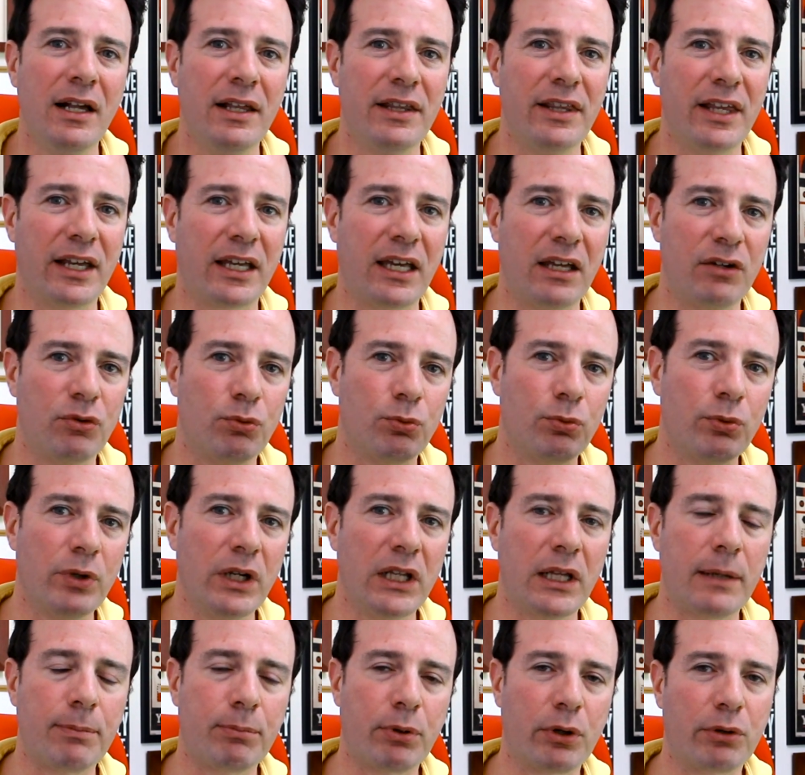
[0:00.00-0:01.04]
that can
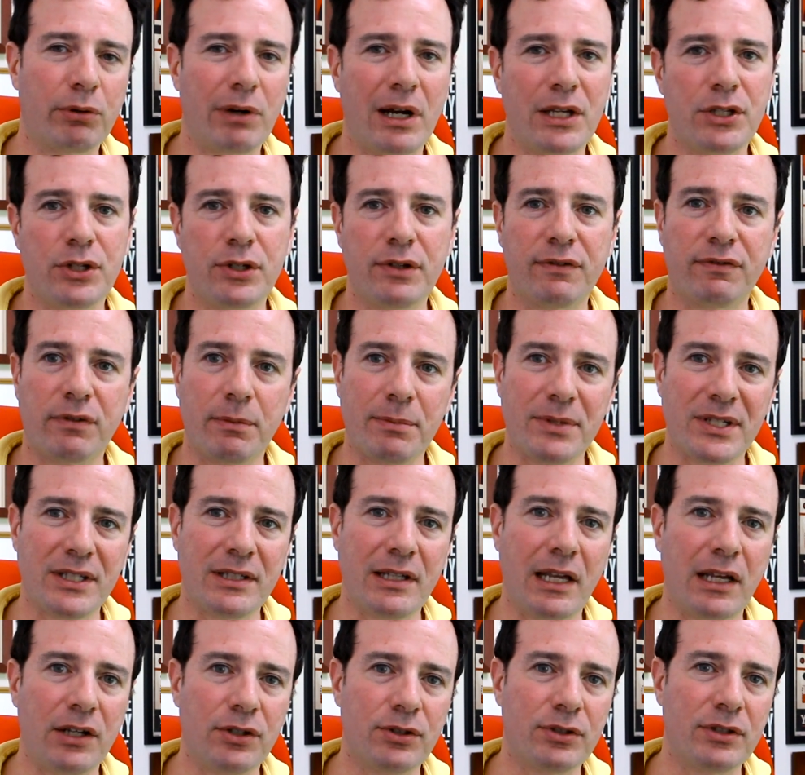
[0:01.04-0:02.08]
really progress you from
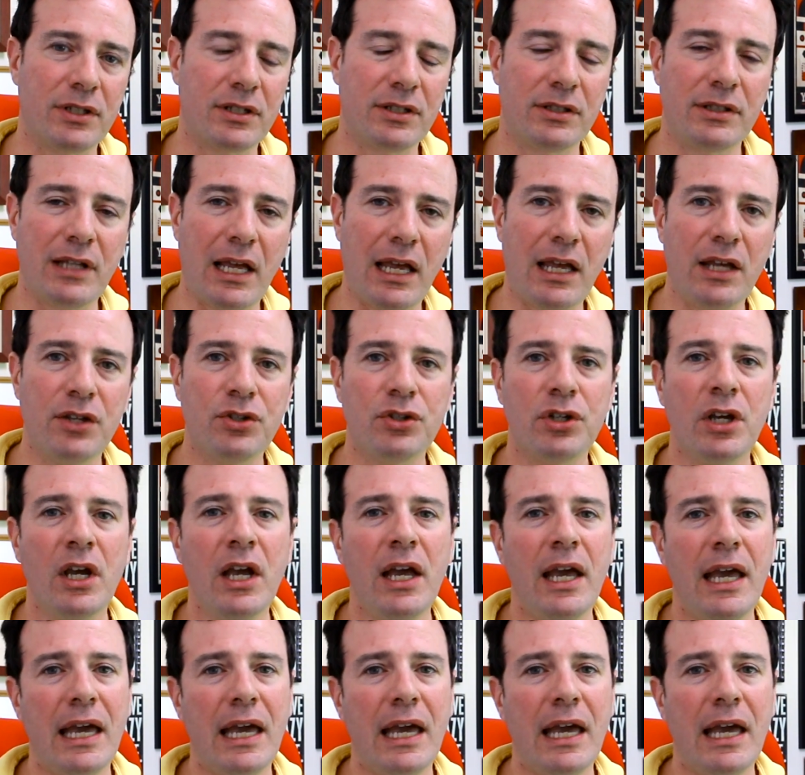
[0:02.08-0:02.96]
stage to stage.